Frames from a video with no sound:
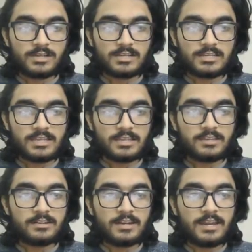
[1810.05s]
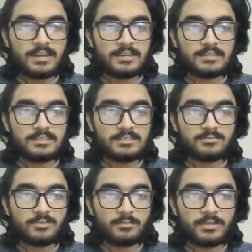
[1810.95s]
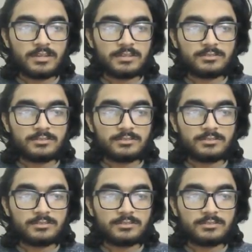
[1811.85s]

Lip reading: clicking here and delete it from here.